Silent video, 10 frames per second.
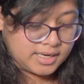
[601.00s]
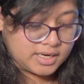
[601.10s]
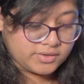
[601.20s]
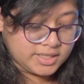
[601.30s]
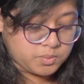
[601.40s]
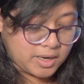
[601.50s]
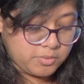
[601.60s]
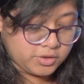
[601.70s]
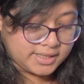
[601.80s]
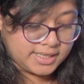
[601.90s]
Now there's one
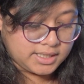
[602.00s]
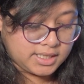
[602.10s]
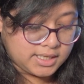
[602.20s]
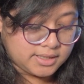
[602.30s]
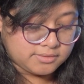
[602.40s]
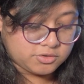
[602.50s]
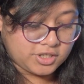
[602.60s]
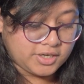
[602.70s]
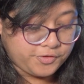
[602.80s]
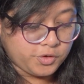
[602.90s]
more thing. So
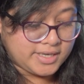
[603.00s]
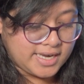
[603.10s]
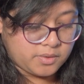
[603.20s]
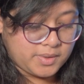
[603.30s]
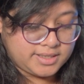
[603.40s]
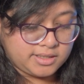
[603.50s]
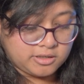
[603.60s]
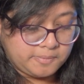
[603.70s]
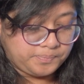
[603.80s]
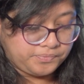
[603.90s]
there are a few takeaways
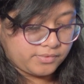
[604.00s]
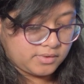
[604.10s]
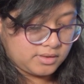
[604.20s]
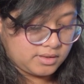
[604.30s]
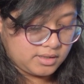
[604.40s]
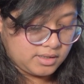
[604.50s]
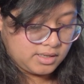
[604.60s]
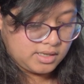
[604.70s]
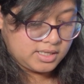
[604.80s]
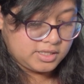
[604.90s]
here.
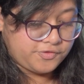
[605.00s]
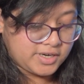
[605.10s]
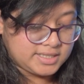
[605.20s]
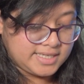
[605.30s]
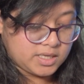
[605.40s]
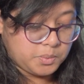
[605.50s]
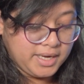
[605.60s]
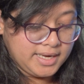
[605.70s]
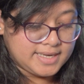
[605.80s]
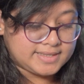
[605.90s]
The first
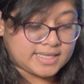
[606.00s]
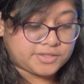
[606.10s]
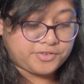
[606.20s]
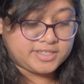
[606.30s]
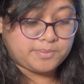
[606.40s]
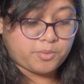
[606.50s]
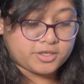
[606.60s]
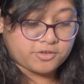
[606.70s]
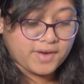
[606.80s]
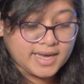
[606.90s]
takeaway is that the freezing
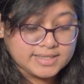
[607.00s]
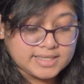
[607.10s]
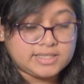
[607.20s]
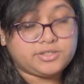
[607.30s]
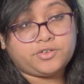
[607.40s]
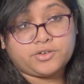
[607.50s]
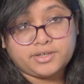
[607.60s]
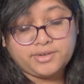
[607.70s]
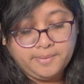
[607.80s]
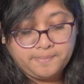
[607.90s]
point of ice is 0
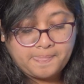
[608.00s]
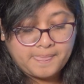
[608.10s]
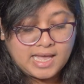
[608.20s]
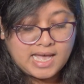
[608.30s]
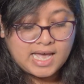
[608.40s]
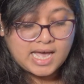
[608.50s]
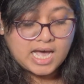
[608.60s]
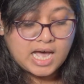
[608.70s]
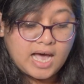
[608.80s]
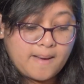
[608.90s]
degree.
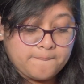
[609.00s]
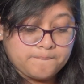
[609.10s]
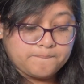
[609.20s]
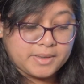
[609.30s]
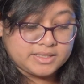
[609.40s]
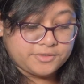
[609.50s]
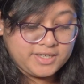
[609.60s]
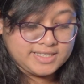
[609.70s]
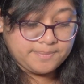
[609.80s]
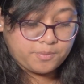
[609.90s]
But the
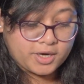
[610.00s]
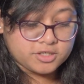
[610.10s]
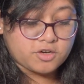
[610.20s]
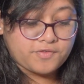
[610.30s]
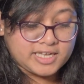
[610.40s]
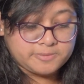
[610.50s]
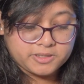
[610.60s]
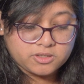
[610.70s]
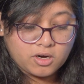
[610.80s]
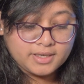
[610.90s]
freezing point of ice
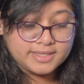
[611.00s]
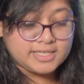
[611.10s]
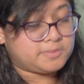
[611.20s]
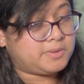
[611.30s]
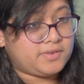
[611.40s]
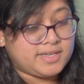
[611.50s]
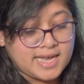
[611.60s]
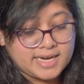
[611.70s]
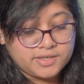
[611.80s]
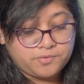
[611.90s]
plus salt is between
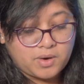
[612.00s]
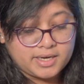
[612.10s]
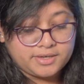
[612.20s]
negative 1